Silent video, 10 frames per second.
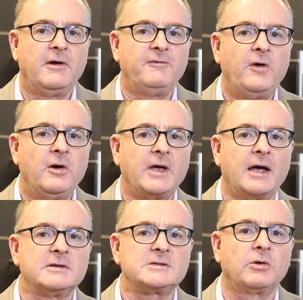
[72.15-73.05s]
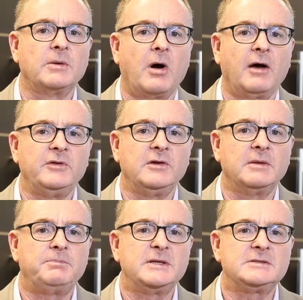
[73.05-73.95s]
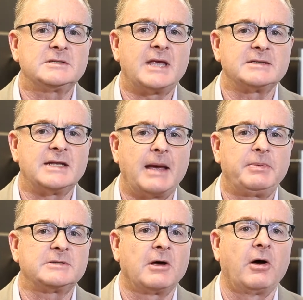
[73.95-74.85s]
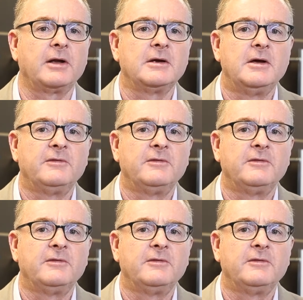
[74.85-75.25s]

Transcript: further underscoring my view that business has an appetite